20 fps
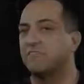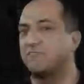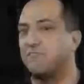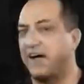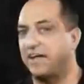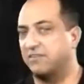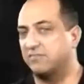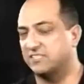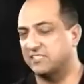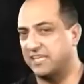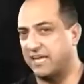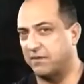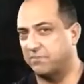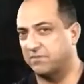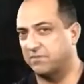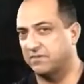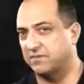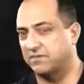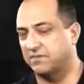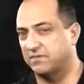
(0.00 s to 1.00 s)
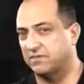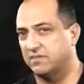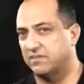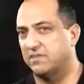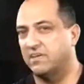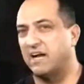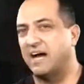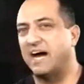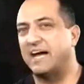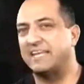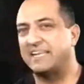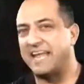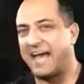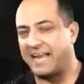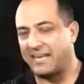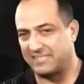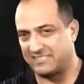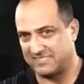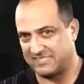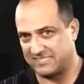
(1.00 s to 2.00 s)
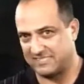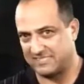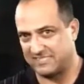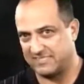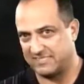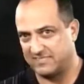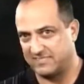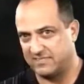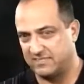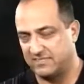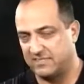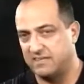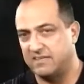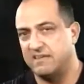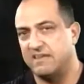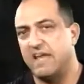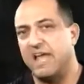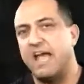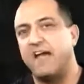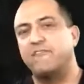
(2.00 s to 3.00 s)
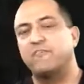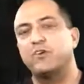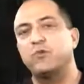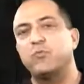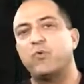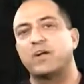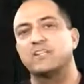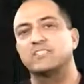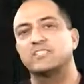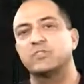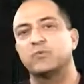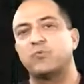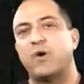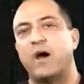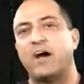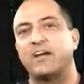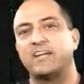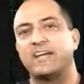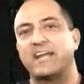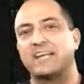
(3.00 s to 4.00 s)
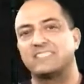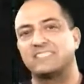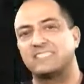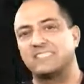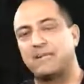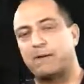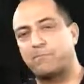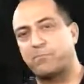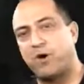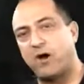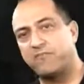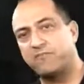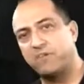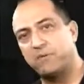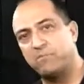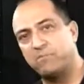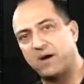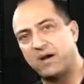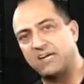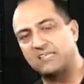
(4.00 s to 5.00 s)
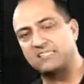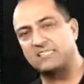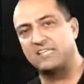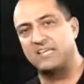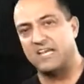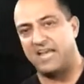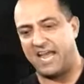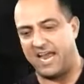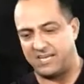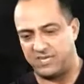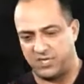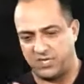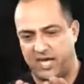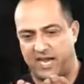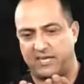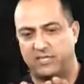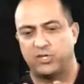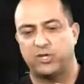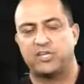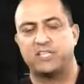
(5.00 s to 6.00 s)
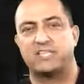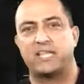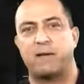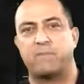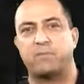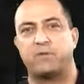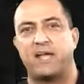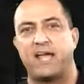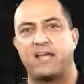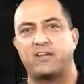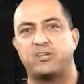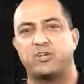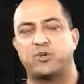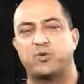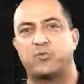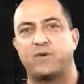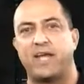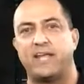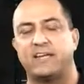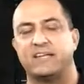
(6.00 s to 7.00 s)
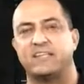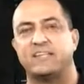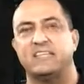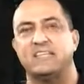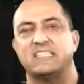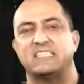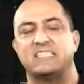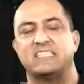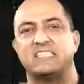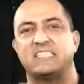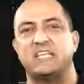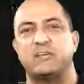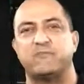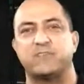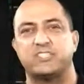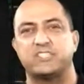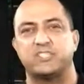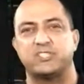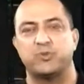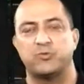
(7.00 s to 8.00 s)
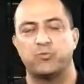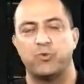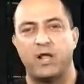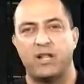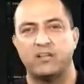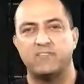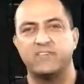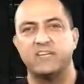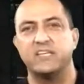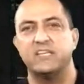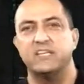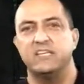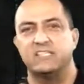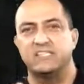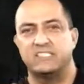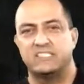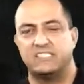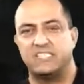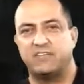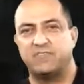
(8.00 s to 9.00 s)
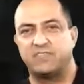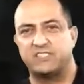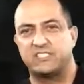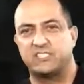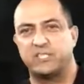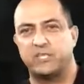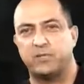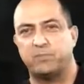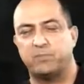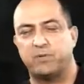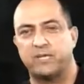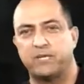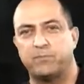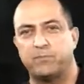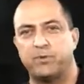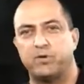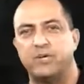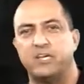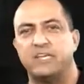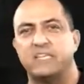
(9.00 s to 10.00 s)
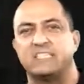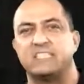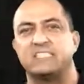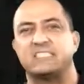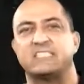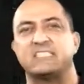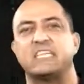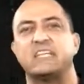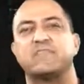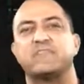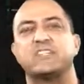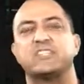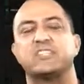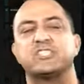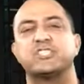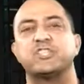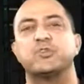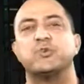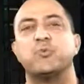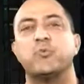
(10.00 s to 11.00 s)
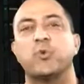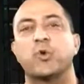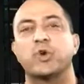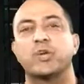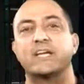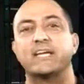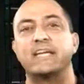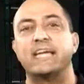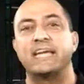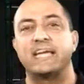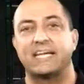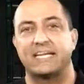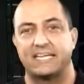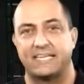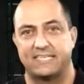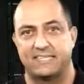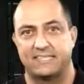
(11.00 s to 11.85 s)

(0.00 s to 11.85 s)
Final step, analysis. Every once in a while, you got to step off the bus and you got to look at that plan you created to see if it's still relevant, to see if it's still applicable, to see if it's still working.